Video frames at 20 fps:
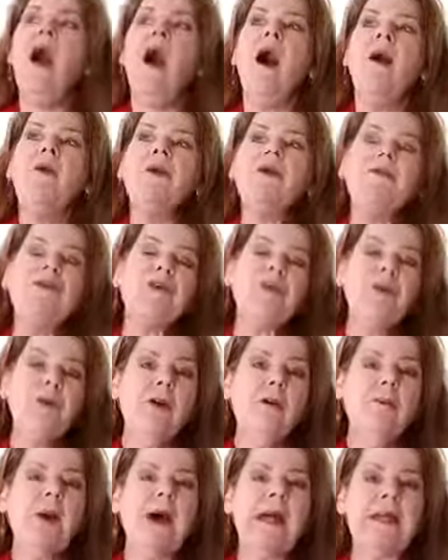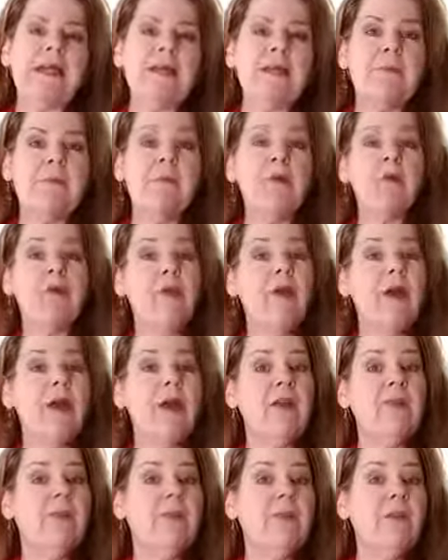Our internal body temperature on
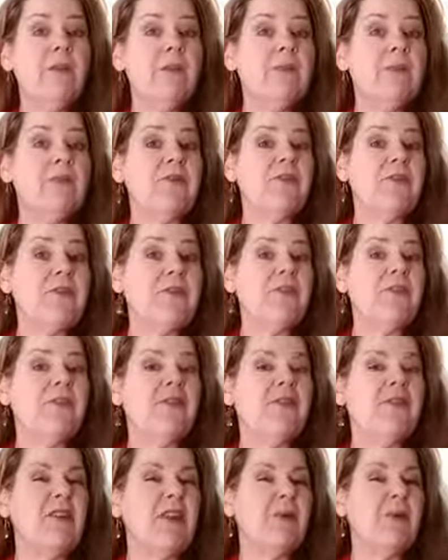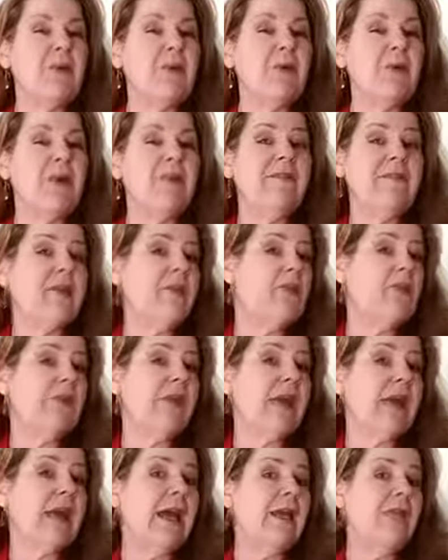us humans is, does anybody want to venture
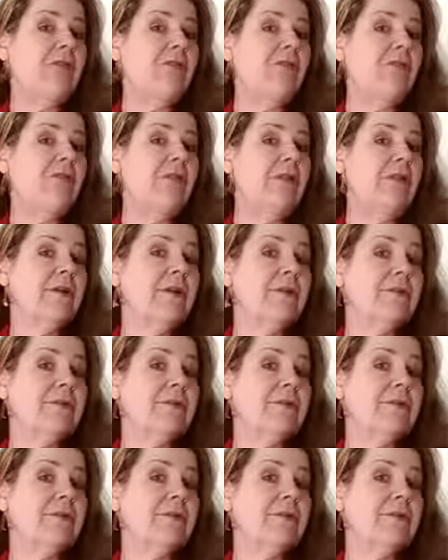a guess?